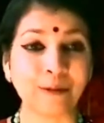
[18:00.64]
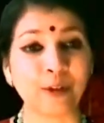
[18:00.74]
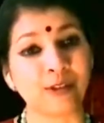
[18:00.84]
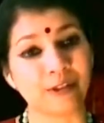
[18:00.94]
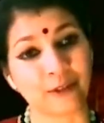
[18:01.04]

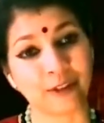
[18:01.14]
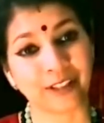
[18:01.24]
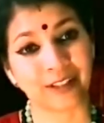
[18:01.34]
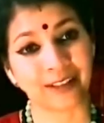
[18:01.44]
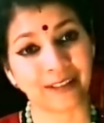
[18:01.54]
falls for
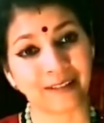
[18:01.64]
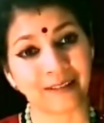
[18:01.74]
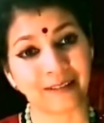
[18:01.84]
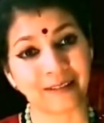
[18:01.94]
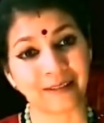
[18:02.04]
it,
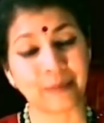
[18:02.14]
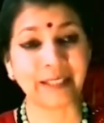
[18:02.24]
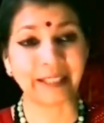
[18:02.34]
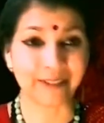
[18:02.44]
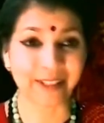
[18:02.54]

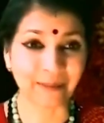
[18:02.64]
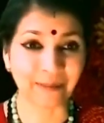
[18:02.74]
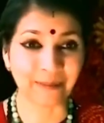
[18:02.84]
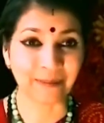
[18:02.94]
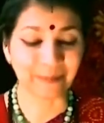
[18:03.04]
believes
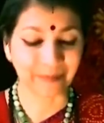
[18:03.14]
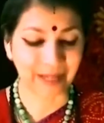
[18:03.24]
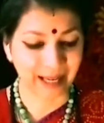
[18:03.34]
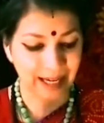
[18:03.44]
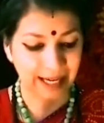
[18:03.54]
him,
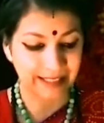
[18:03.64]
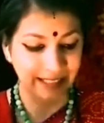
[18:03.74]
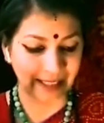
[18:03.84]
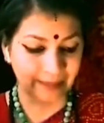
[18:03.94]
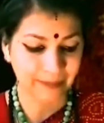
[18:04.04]

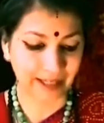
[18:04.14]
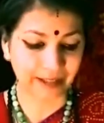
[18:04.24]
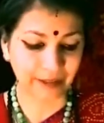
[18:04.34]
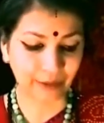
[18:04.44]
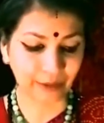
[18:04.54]
and gets
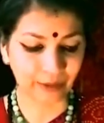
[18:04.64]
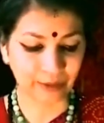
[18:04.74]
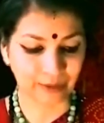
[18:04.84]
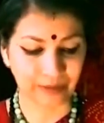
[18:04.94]
married to